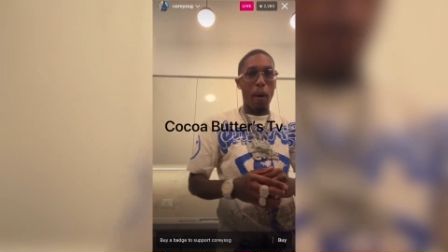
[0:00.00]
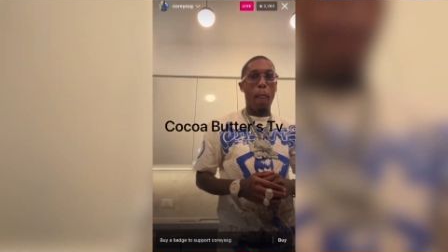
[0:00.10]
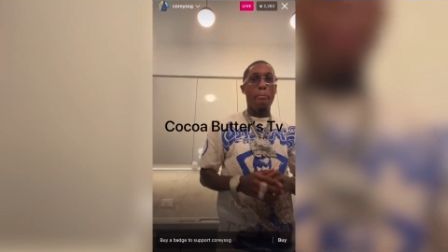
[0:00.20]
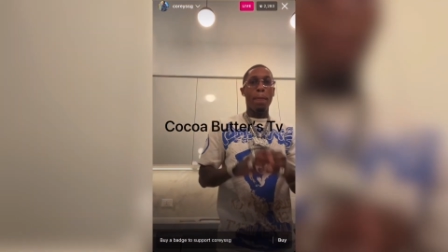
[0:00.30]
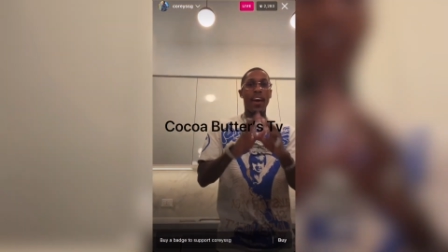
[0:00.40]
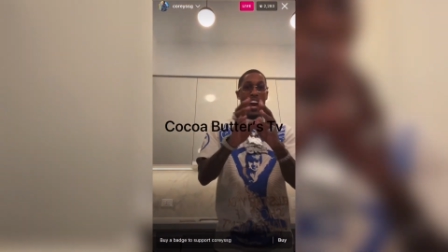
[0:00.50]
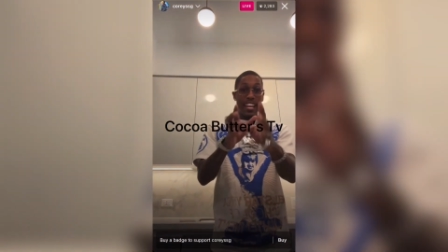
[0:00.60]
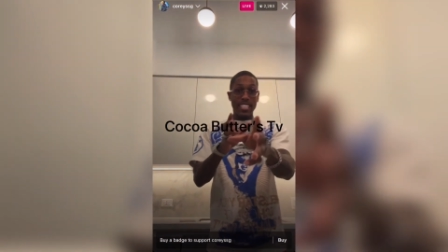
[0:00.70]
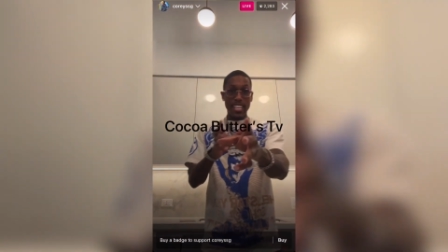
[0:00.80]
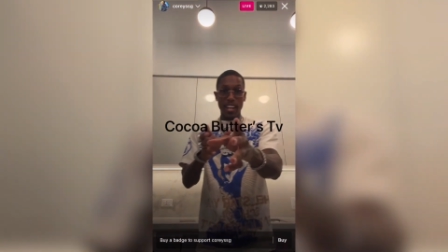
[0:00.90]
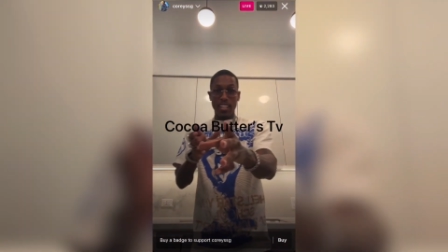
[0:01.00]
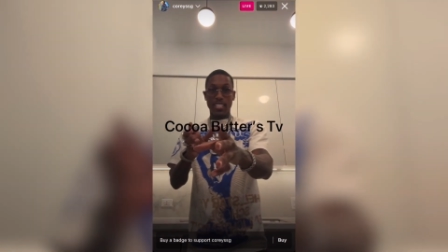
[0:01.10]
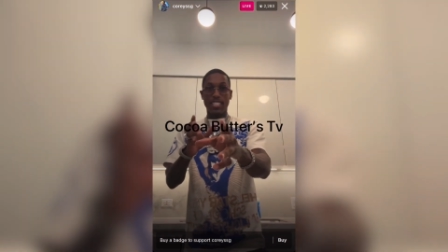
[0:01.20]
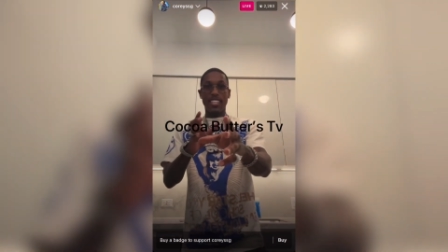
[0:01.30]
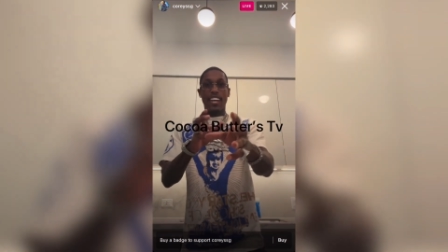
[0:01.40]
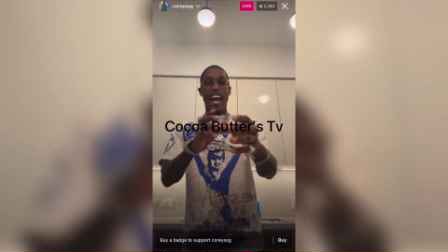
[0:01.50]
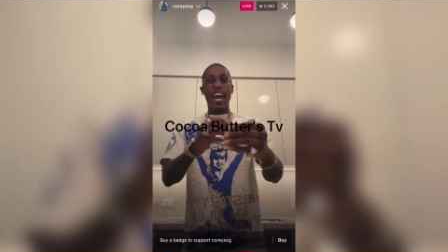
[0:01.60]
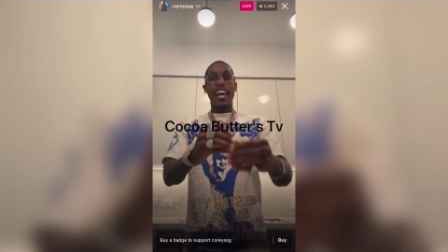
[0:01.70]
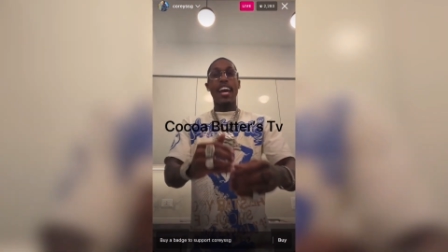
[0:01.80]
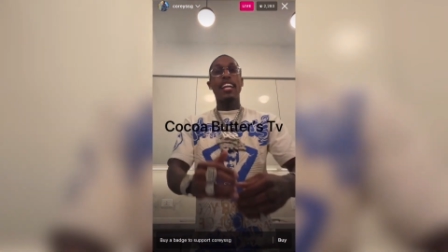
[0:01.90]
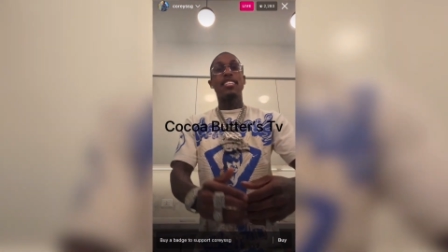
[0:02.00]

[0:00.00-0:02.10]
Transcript: y'all. I ain't tell y'all this. I had